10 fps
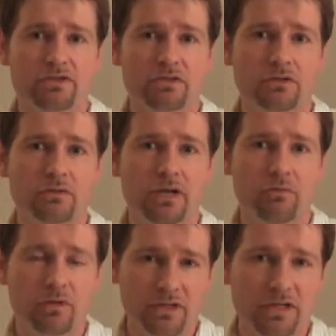to a
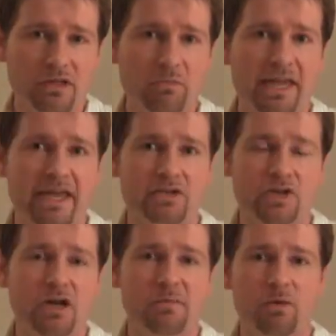really good page
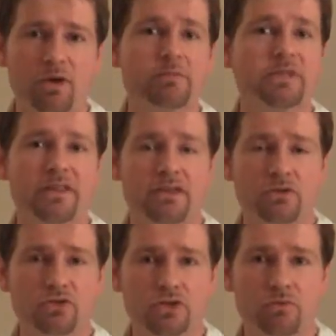on my website that
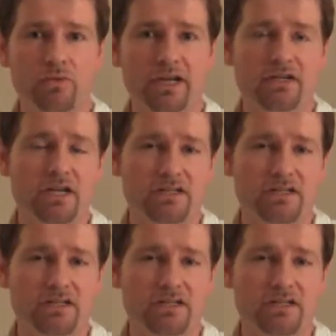you should reach,